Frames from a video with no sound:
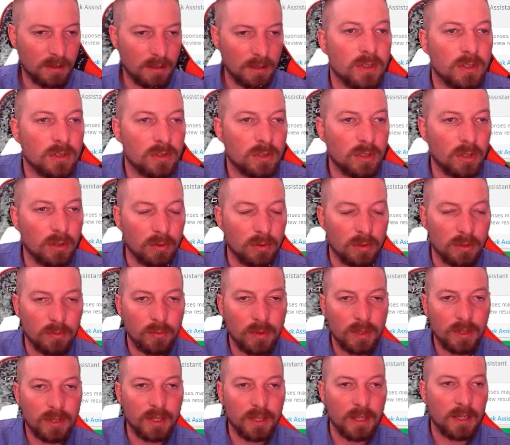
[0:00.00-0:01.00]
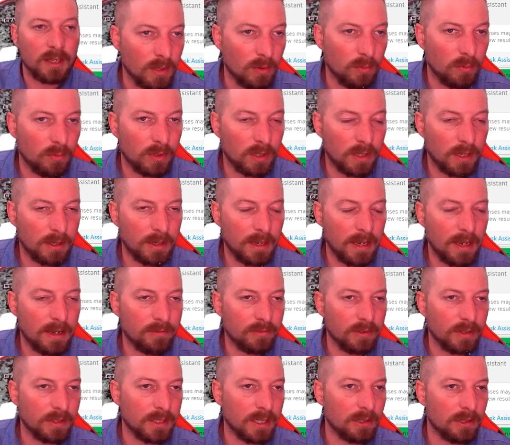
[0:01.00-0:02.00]
So with that, what I
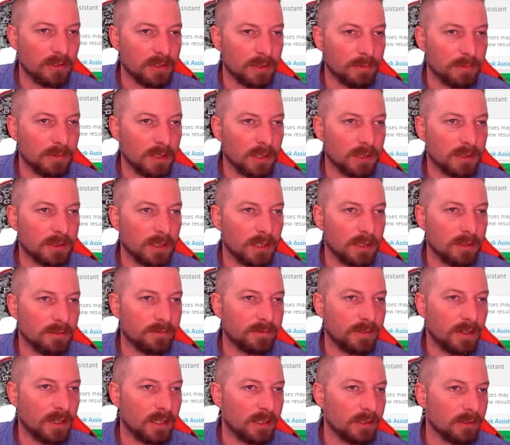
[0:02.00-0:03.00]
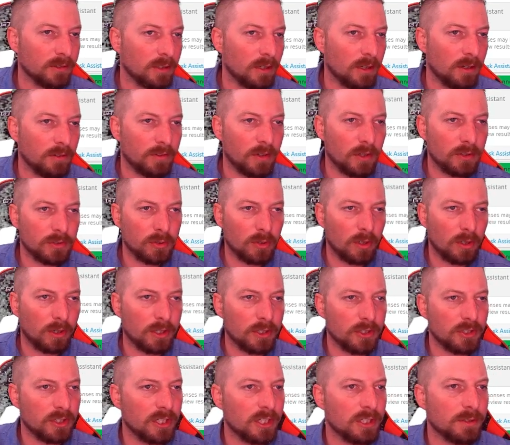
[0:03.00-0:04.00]
have right now is I'm clicked on a file. I've also
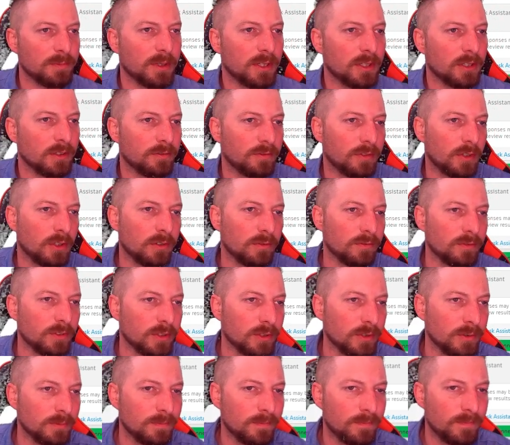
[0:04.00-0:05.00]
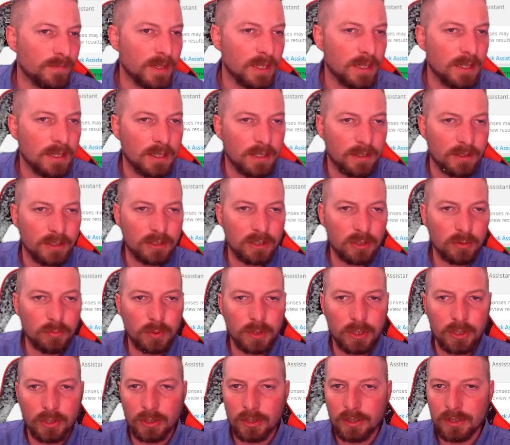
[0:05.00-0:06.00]
already changed my default view. This is
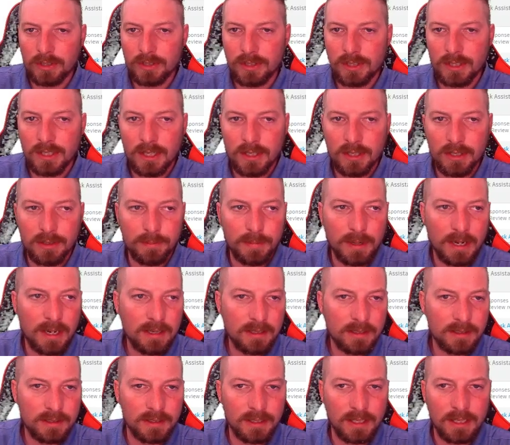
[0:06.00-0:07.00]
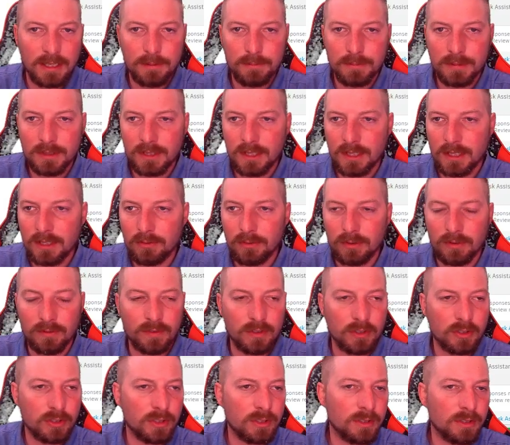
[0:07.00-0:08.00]
what you're going to see out of the box: name, state,
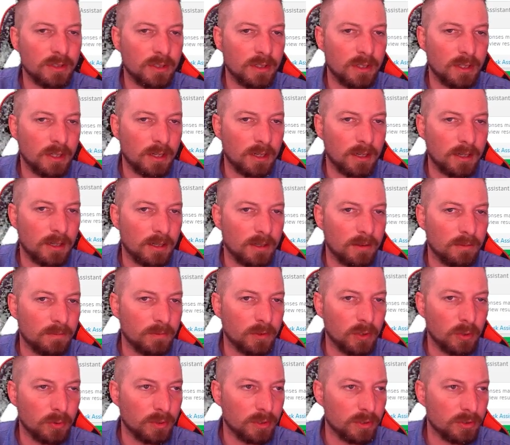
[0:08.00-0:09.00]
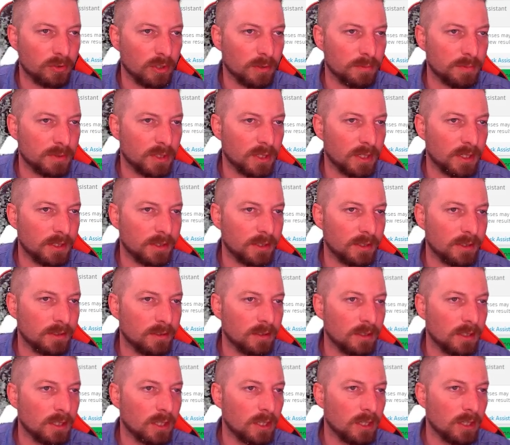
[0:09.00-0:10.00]
revision, no description on there.
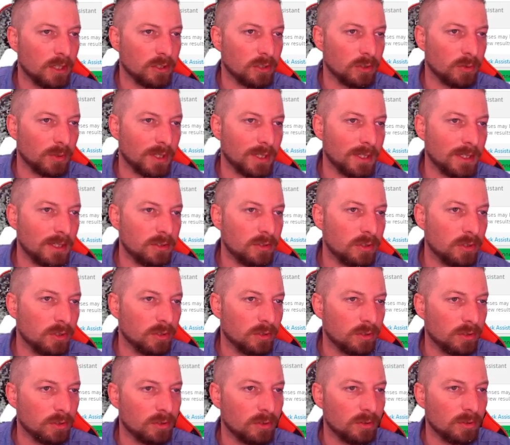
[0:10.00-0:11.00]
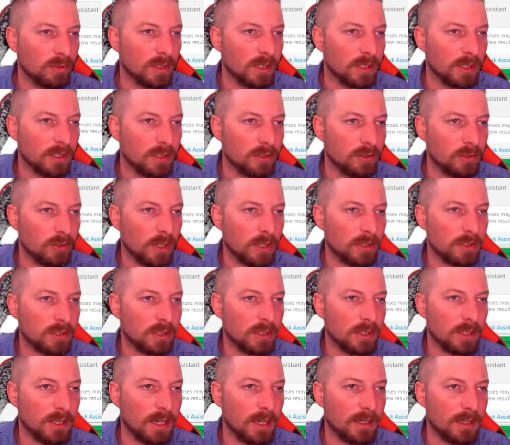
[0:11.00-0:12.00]
So what I need you to do is you're
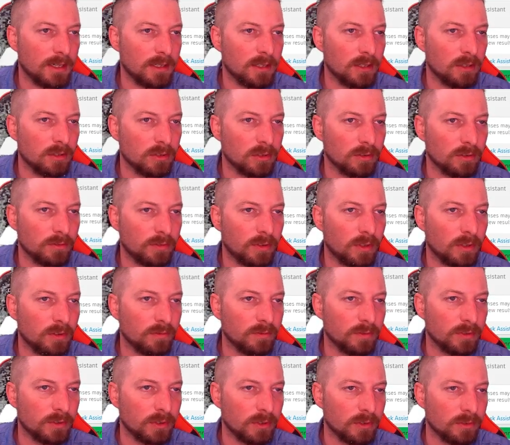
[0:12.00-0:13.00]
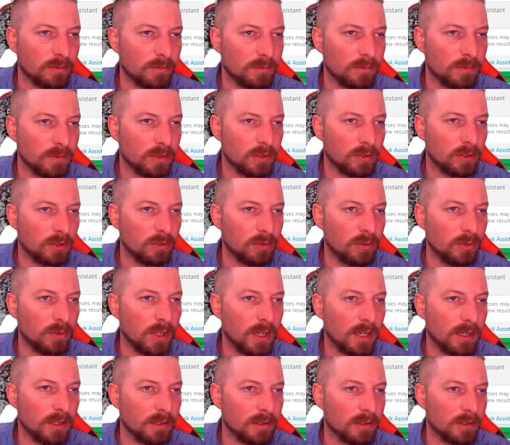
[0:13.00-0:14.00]
actually going to edit your default view. To do
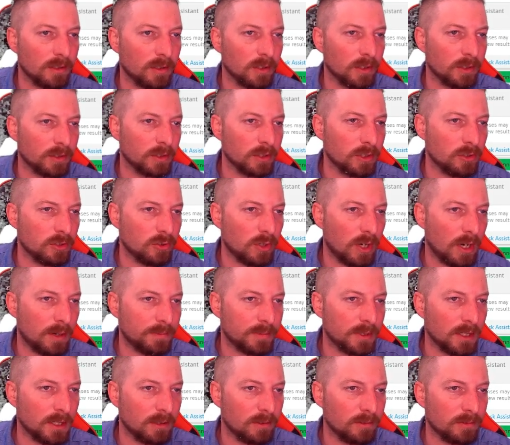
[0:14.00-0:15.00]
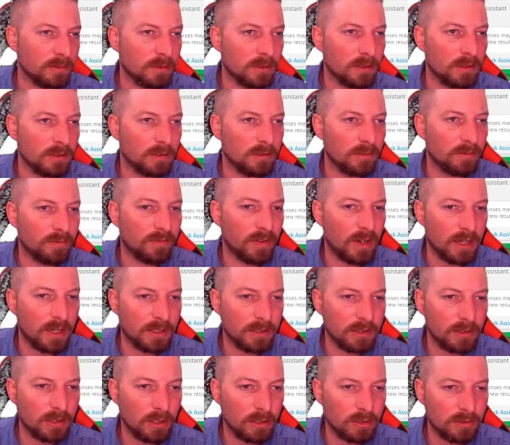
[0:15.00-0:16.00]
that, you're going to click this drop down,
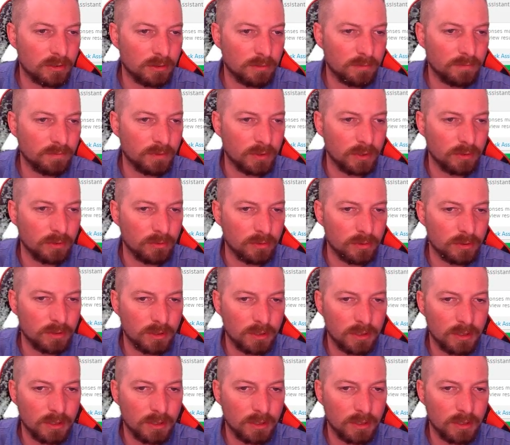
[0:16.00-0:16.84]
define custom views.